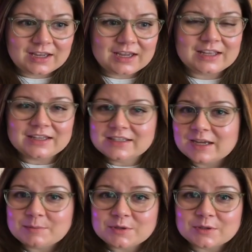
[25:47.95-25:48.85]
And this
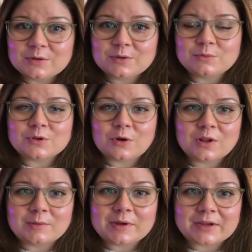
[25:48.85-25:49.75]
episode was
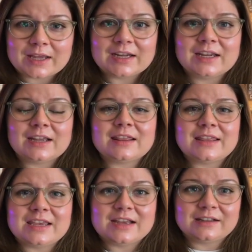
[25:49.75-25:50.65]
all about getting
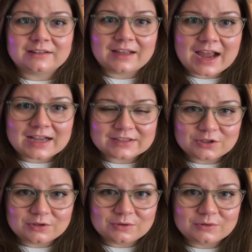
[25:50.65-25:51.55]
the last
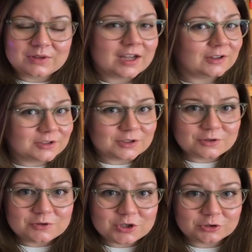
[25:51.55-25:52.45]
two, the eldest
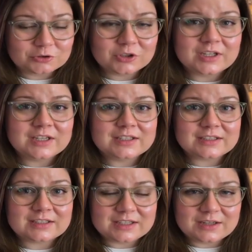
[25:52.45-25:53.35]
two children,
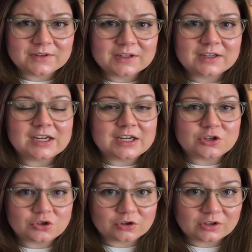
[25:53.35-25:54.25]
Steven
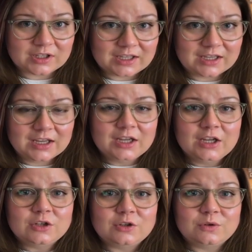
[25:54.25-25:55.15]
and Shirley,
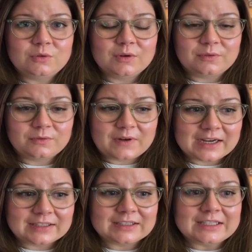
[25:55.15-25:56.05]
to
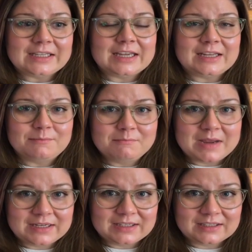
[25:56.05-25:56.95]
finally
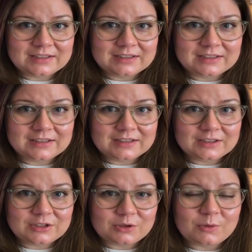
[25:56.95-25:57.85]
admit
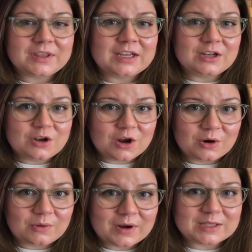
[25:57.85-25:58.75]
to what they
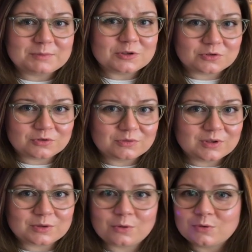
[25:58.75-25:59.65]
know has been true
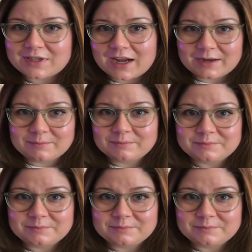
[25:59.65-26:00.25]
this whole time.